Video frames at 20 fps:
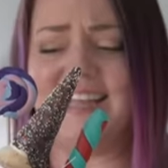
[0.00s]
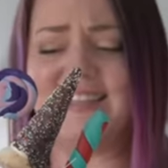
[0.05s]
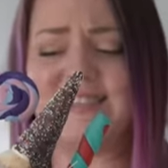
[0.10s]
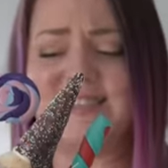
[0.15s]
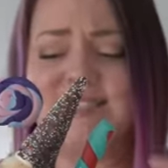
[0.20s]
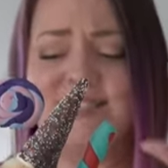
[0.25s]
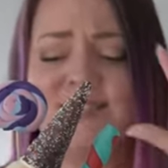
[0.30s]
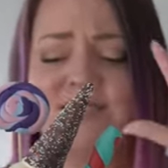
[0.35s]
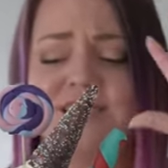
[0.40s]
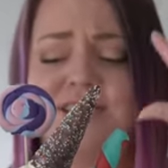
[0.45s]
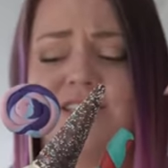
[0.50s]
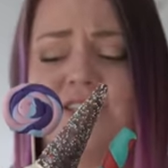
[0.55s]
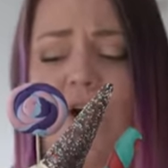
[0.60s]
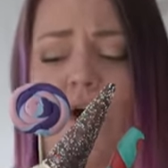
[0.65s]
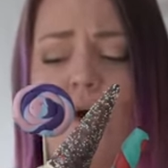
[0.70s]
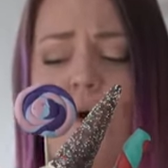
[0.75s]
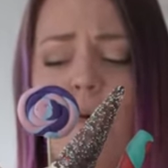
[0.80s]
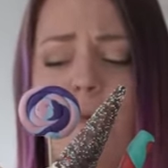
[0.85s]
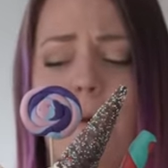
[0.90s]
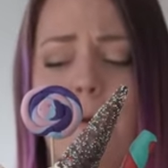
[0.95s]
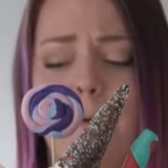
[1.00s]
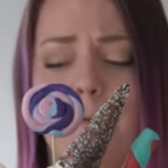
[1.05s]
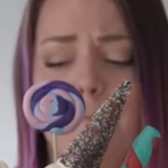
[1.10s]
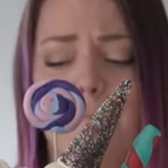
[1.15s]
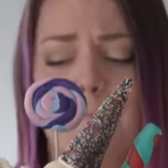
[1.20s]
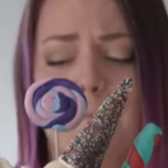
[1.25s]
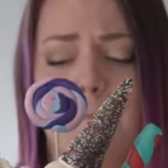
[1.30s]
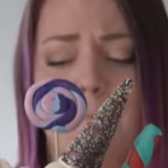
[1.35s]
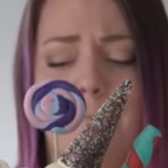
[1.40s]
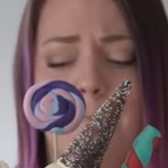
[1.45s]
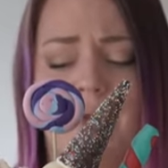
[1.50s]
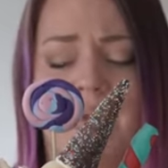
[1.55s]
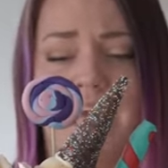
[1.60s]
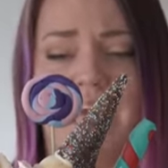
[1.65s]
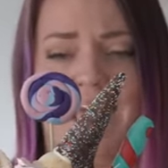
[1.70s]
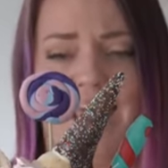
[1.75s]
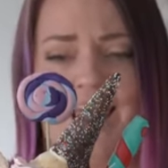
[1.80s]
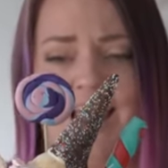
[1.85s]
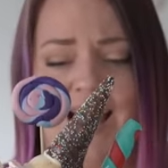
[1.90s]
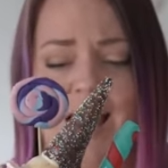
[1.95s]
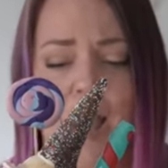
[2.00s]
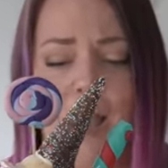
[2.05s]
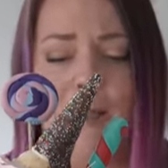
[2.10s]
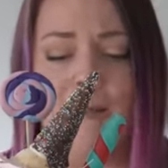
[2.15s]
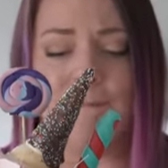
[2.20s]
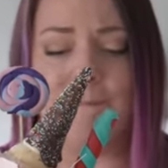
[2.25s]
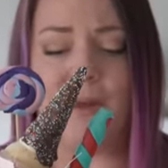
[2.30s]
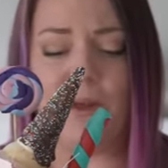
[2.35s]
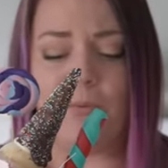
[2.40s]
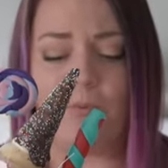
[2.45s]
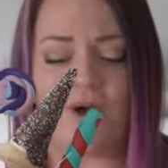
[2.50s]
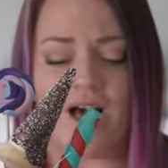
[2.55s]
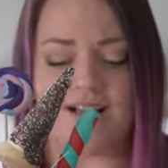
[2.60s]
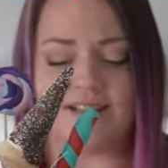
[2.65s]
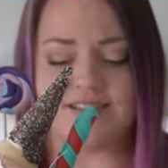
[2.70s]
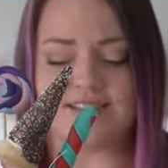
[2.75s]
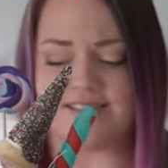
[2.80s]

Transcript: it's so big but well